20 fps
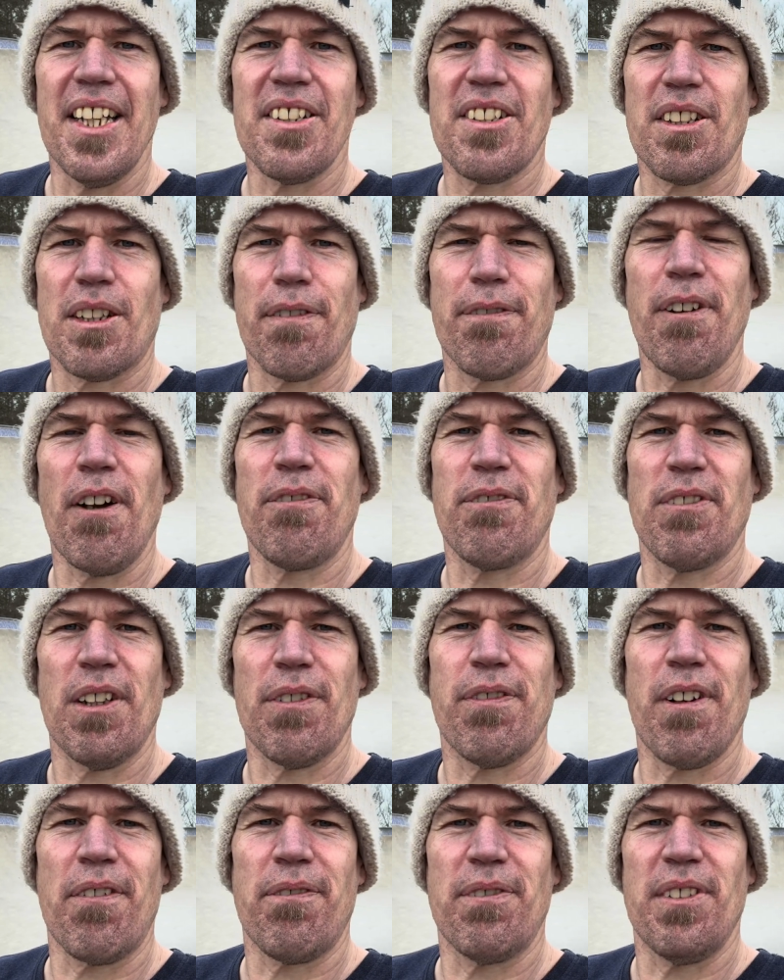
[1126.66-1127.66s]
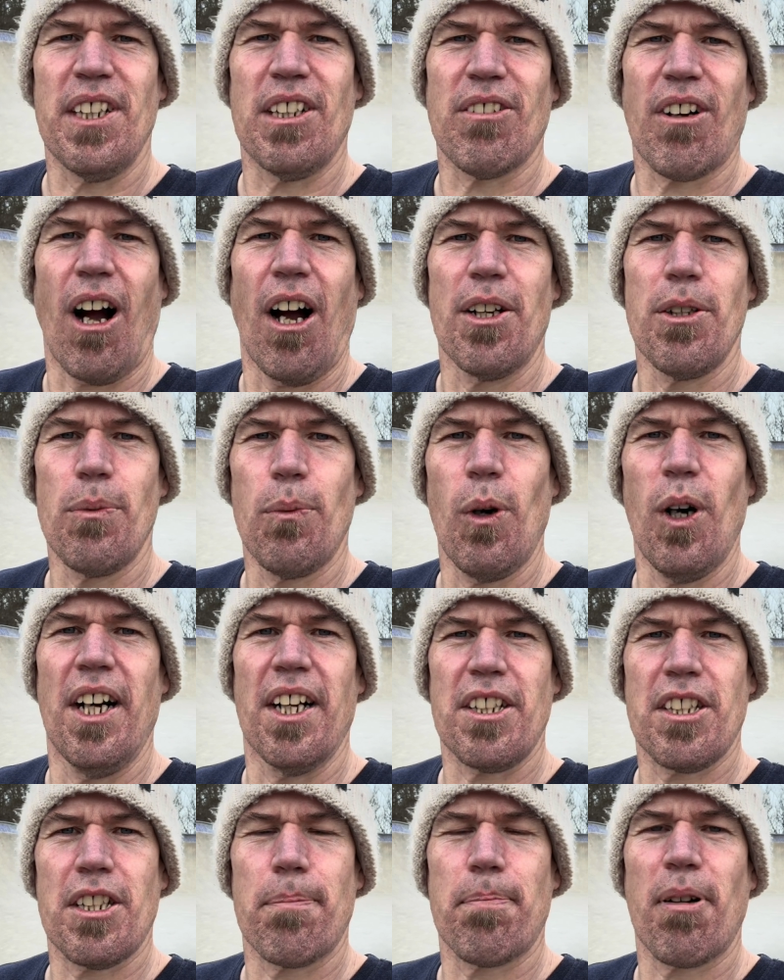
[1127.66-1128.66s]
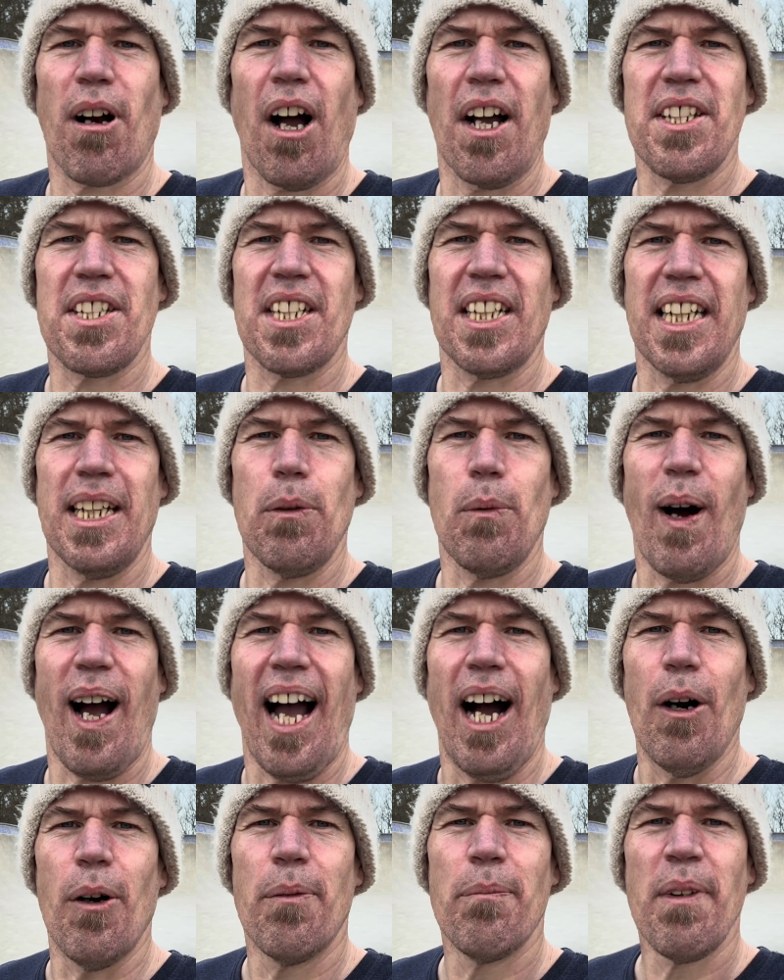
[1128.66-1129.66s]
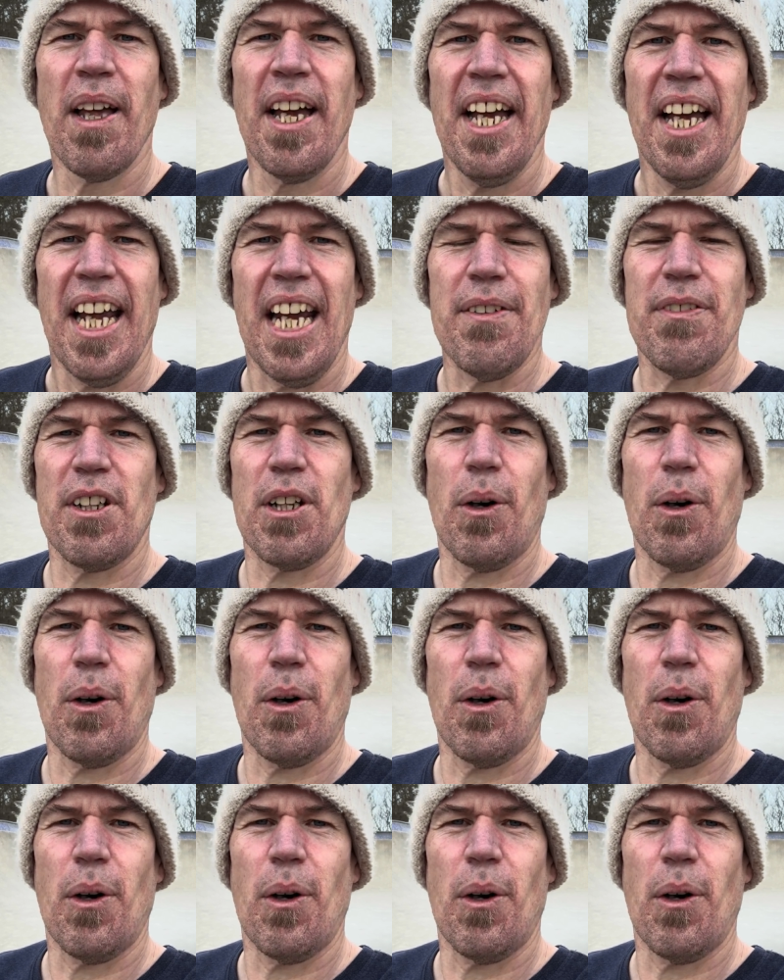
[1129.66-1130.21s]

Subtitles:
the 50-50 grind worked surprisingly well, even though